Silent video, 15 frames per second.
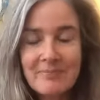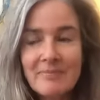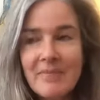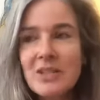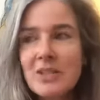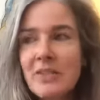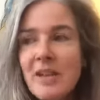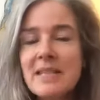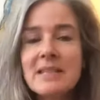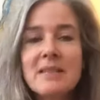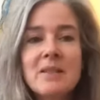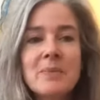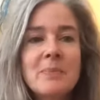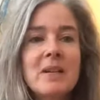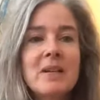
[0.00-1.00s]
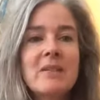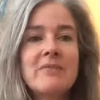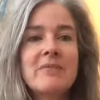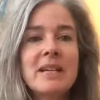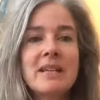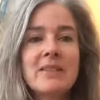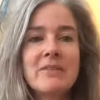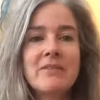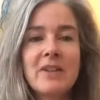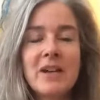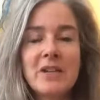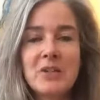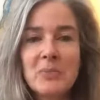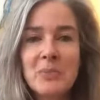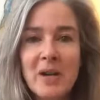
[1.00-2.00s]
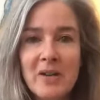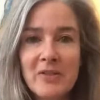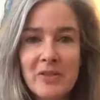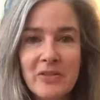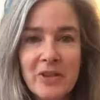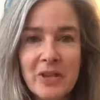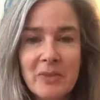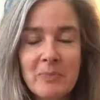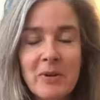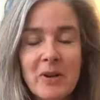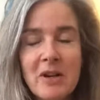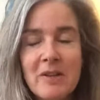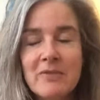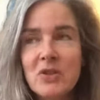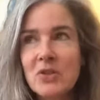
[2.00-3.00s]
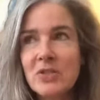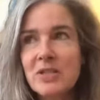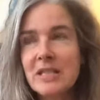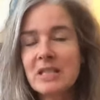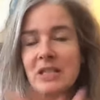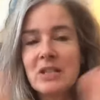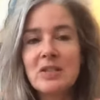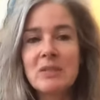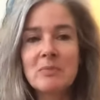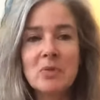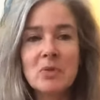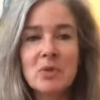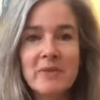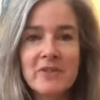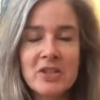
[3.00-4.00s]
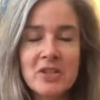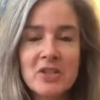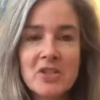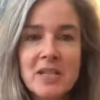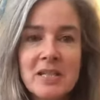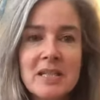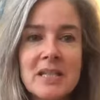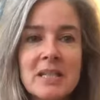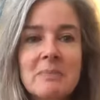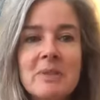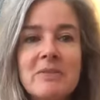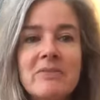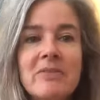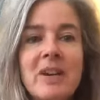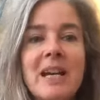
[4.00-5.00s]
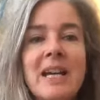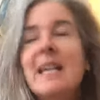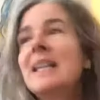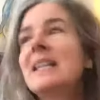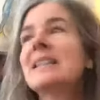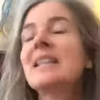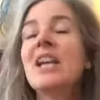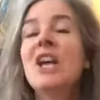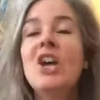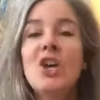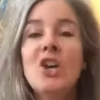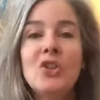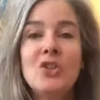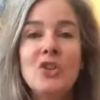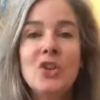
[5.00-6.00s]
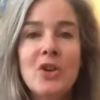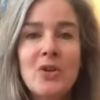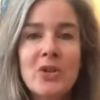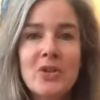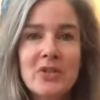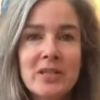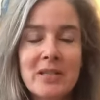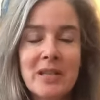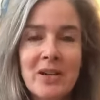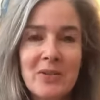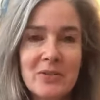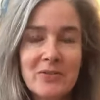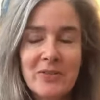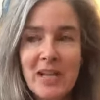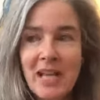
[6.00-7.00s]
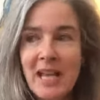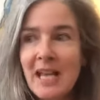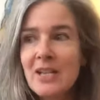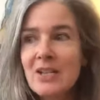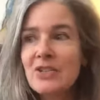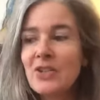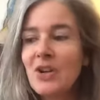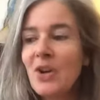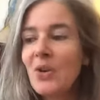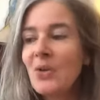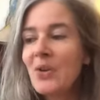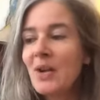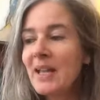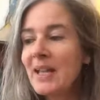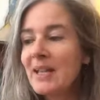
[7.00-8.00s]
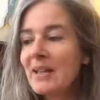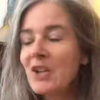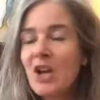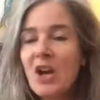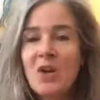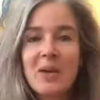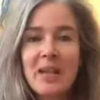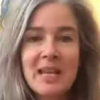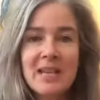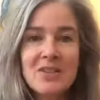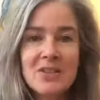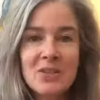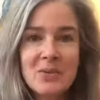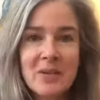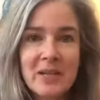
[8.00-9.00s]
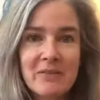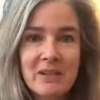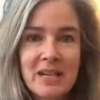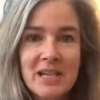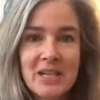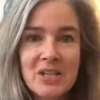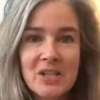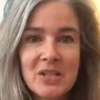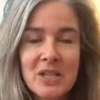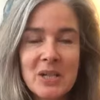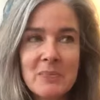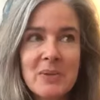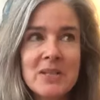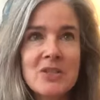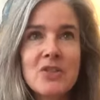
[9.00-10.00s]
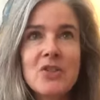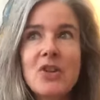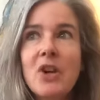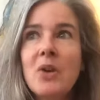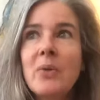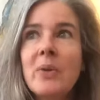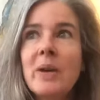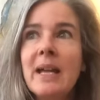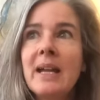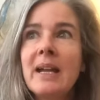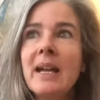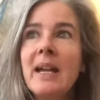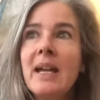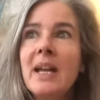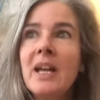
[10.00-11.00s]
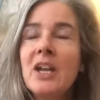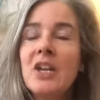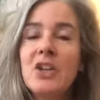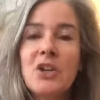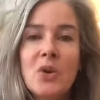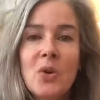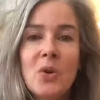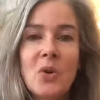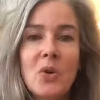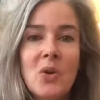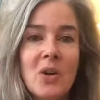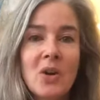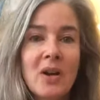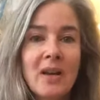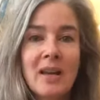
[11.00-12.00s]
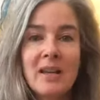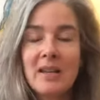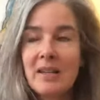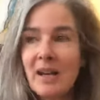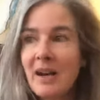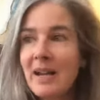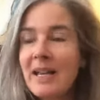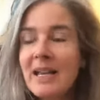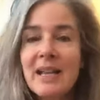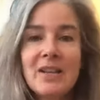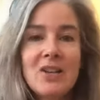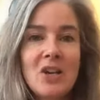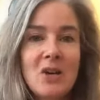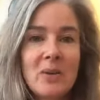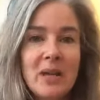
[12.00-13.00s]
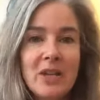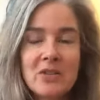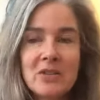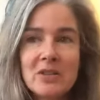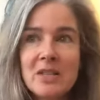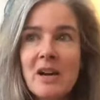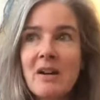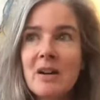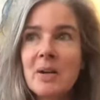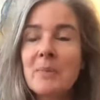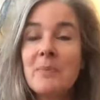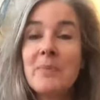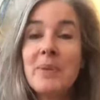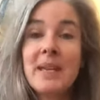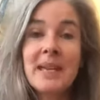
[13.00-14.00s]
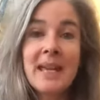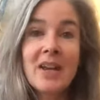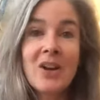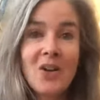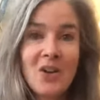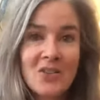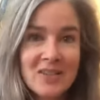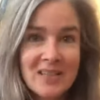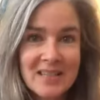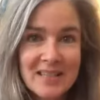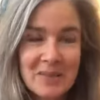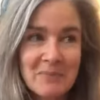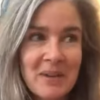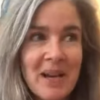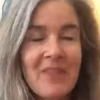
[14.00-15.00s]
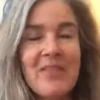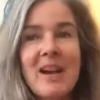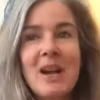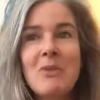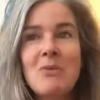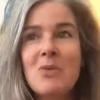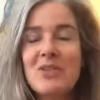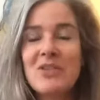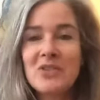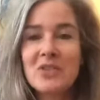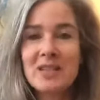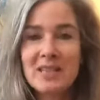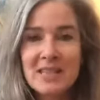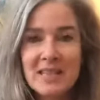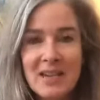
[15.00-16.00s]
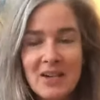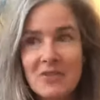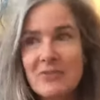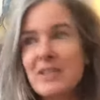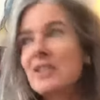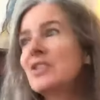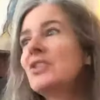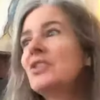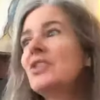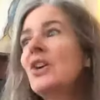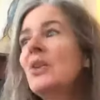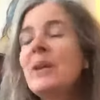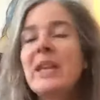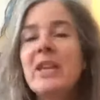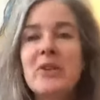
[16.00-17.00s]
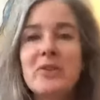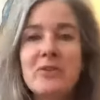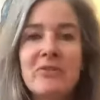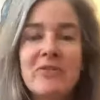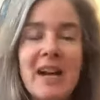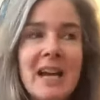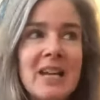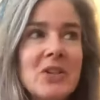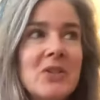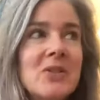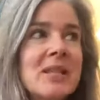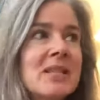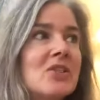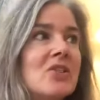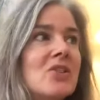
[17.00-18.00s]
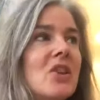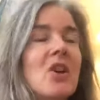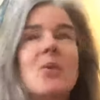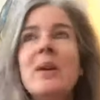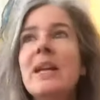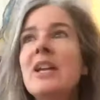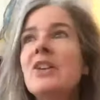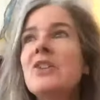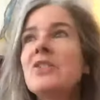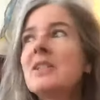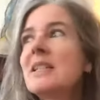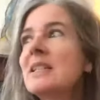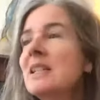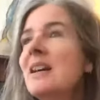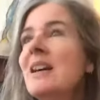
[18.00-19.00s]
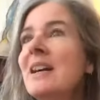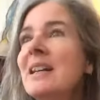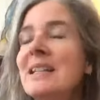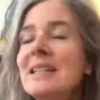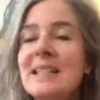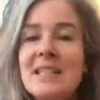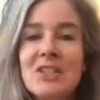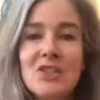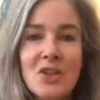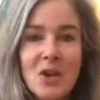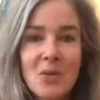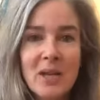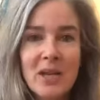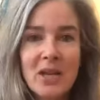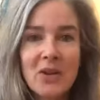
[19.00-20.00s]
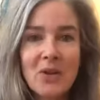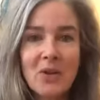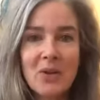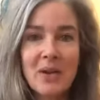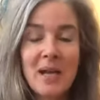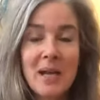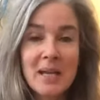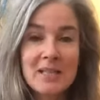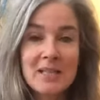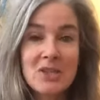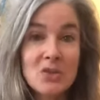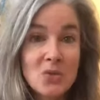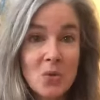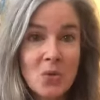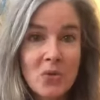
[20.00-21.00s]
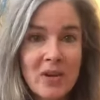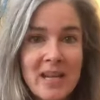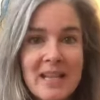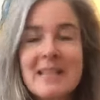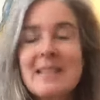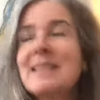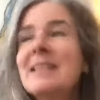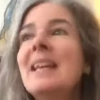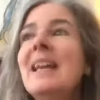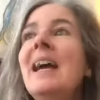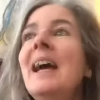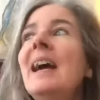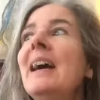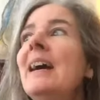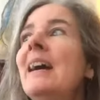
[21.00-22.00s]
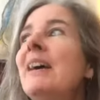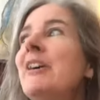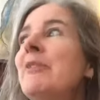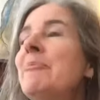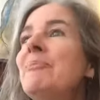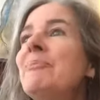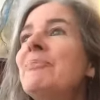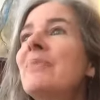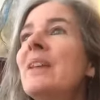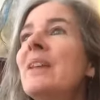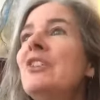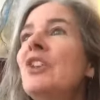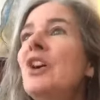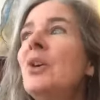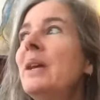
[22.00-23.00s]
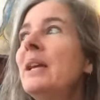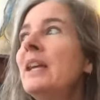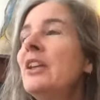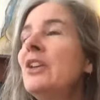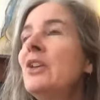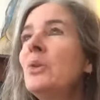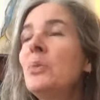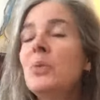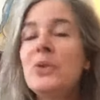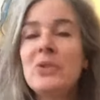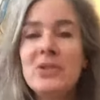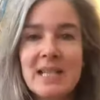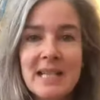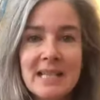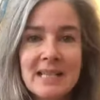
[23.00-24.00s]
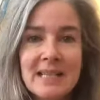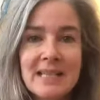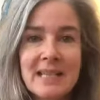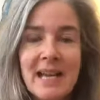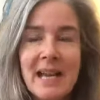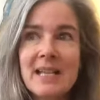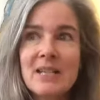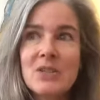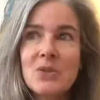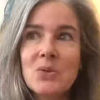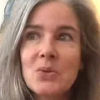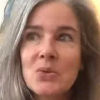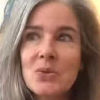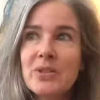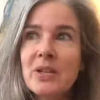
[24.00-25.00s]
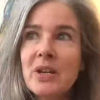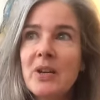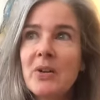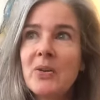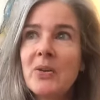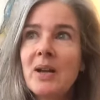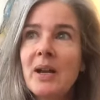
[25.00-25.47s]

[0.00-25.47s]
So that's another part of it. And the final part, the third part, of course, there's loads more. I've just tried to simplify it, is know yourself. So going into any relationship, it's knowing your light and knowing your dark and being honest about that with yourself. It's knowing your values, it's knowing your desires, it's knowing your stories, knowing your woundings, and also